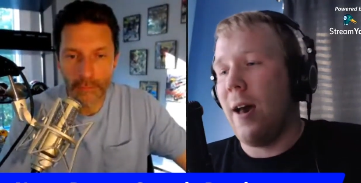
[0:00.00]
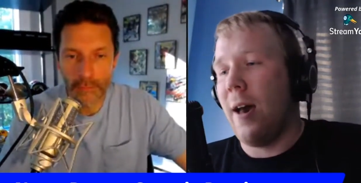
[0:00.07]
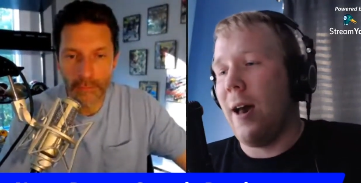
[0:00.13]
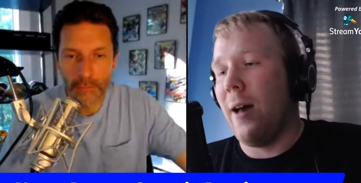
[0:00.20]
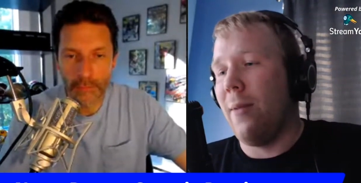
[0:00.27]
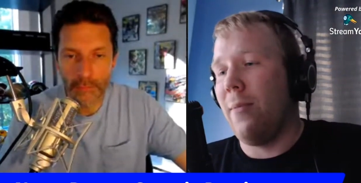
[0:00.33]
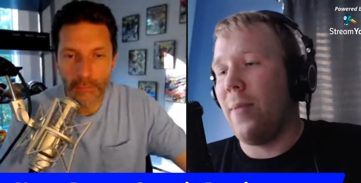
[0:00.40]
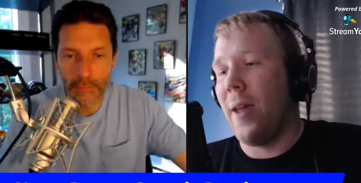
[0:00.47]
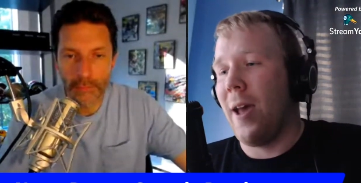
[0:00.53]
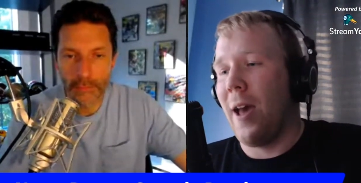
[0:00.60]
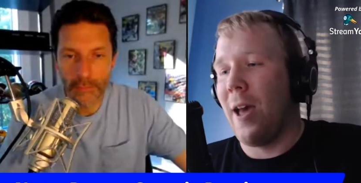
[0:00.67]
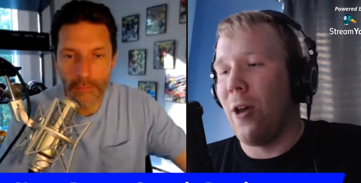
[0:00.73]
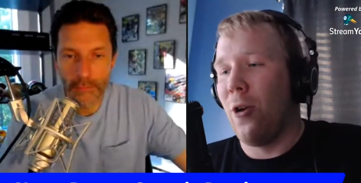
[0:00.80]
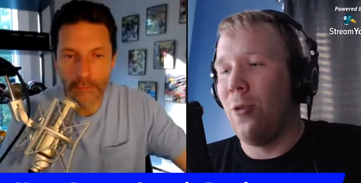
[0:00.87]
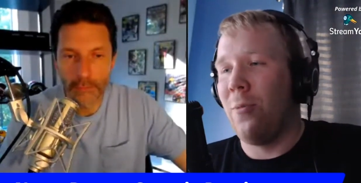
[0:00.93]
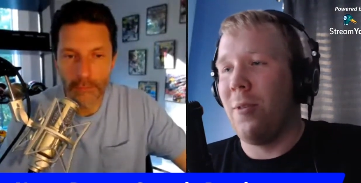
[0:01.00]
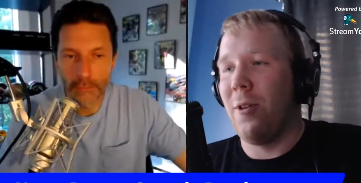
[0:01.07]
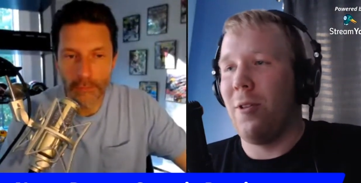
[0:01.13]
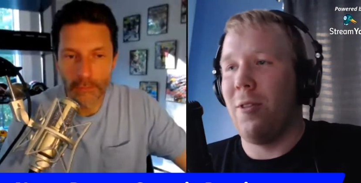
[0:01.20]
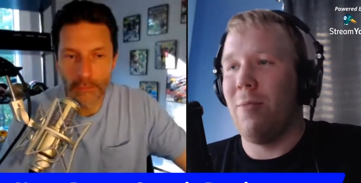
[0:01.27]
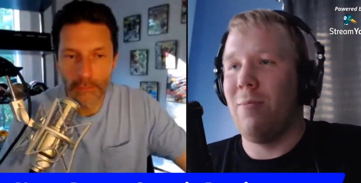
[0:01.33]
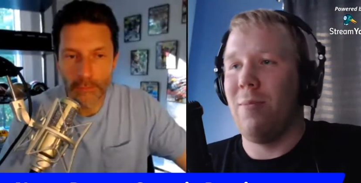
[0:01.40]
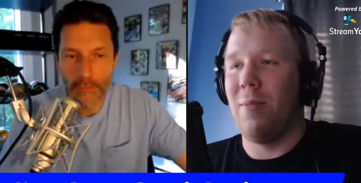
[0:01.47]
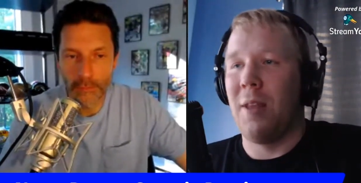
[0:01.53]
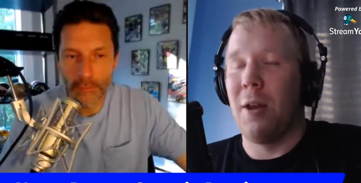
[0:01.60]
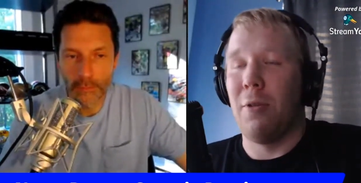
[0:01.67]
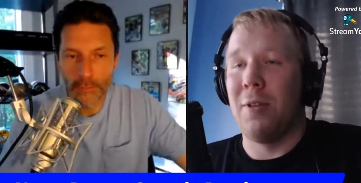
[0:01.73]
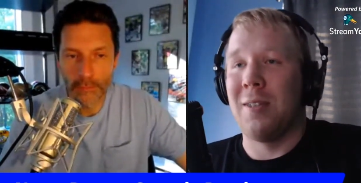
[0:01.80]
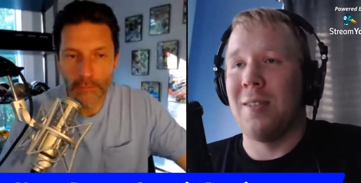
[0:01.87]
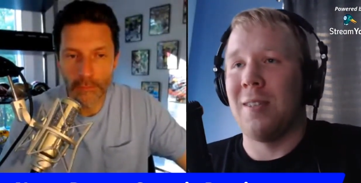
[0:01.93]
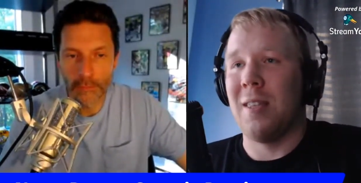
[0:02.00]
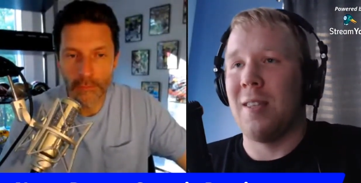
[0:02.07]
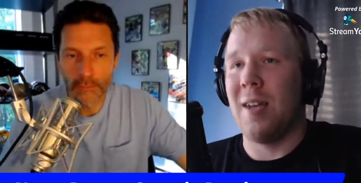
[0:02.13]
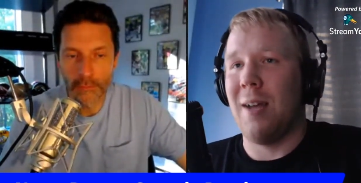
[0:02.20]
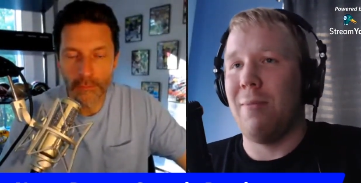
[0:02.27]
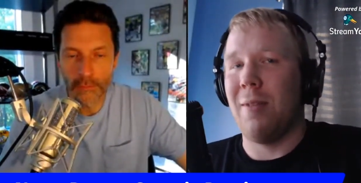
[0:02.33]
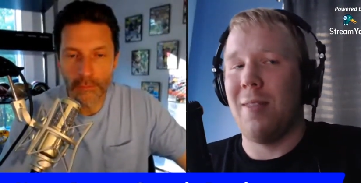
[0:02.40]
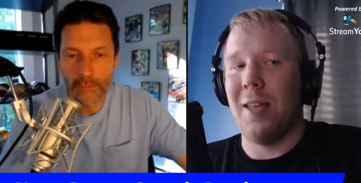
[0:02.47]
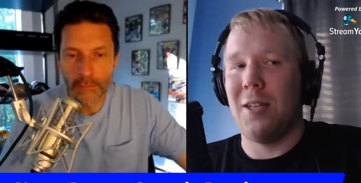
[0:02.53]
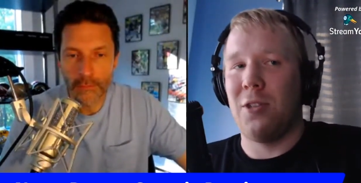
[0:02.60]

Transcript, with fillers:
Speaker 1: I hope that, you know, this is the time that